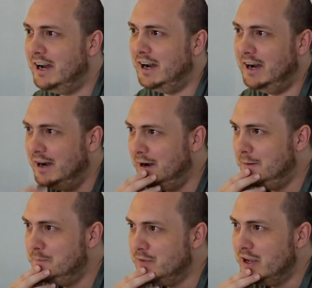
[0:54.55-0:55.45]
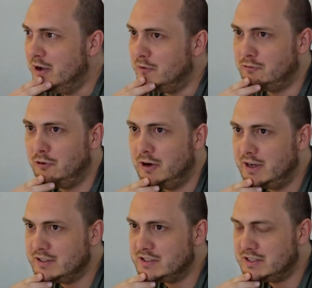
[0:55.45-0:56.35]
For
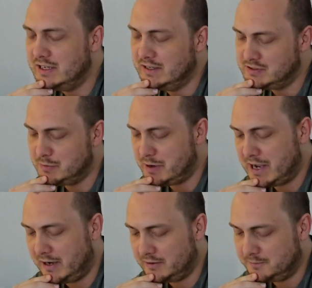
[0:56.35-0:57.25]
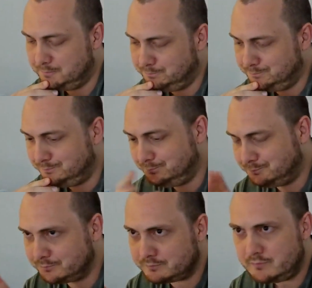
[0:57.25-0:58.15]
us, it's about
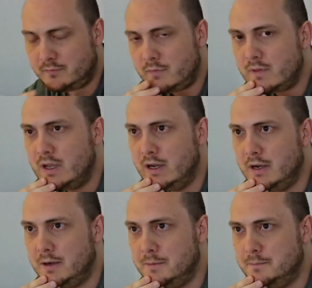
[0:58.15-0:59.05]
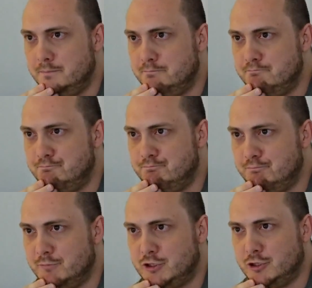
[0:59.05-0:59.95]

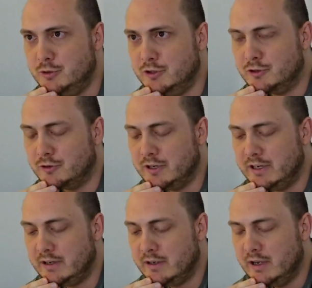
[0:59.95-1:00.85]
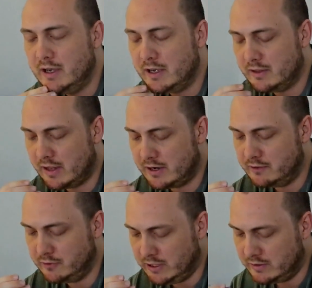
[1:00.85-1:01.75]
2 and 3 that
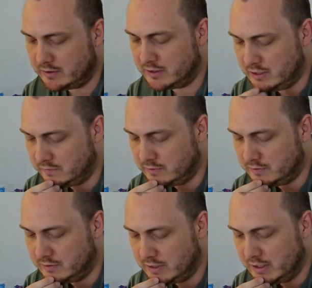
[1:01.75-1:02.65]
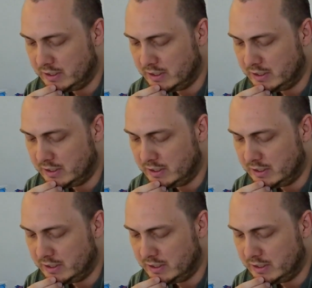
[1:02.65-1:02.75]
have either given